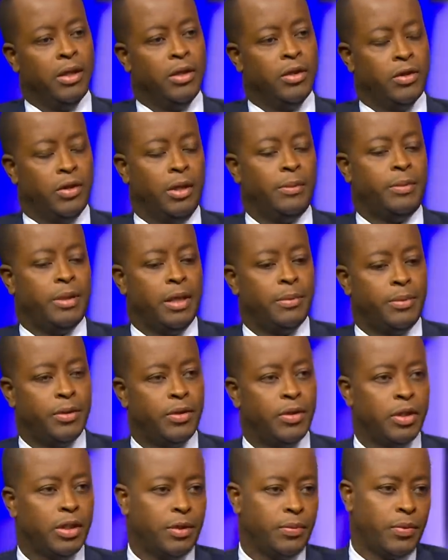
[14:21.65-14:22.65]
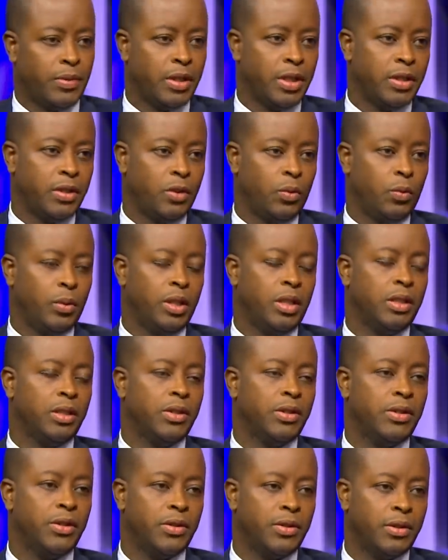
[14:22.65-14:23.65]
some type of circumstance that we can
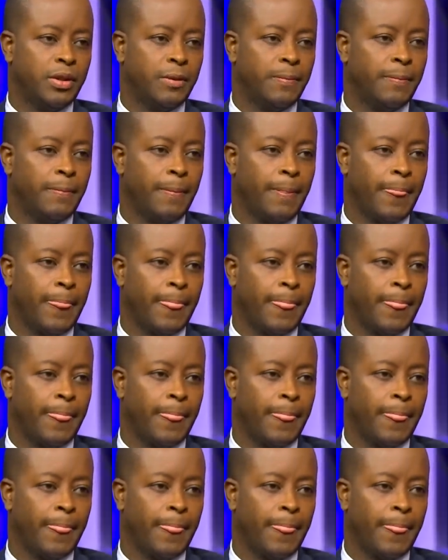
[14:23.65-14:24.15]
assist them.